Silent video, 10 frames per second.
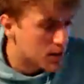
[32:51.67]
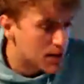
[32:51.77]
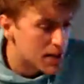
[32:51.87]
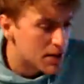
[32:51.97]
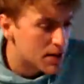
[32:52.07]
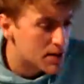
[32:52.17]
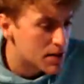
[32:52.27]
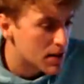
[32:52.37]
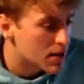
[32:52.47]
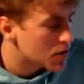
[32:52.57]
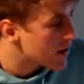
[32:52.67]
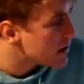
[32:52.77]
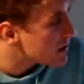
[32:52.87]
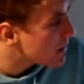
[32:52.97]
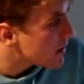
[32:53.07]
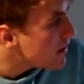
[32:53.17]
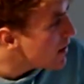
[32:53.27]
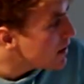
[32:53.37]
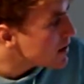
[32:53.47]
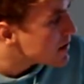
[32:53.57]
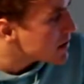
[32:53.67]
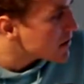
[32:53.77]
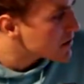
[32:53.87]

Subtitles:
decreases in the trends, but still